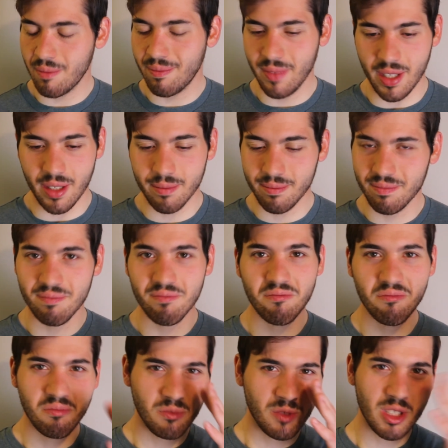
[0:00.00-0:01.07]
you know,
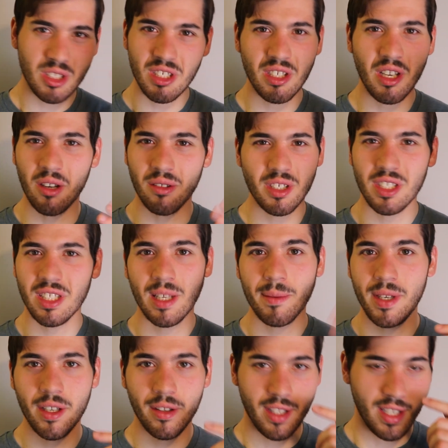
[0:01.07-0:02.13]
just to know, just let me
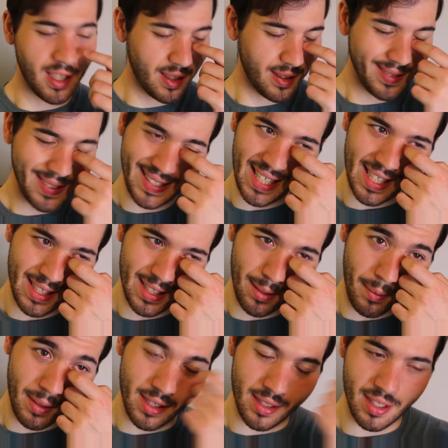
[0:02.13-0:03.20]
know that
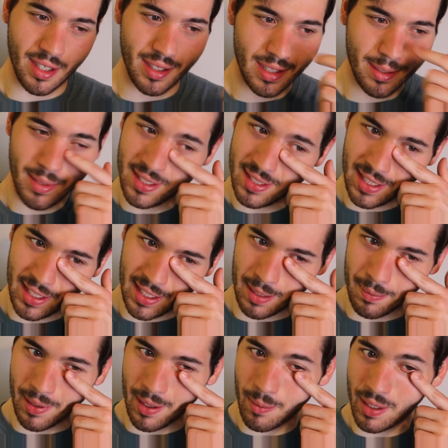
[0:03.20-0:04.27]
somebody, you know, somebody's thinking
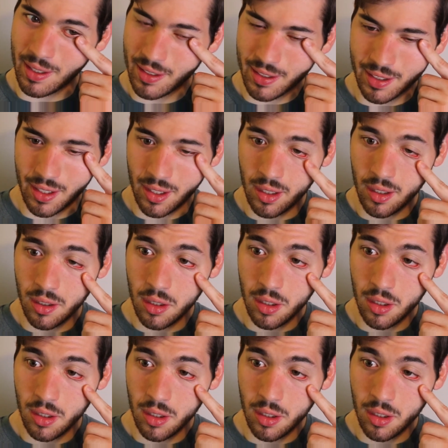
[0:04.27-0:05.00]
about me. So,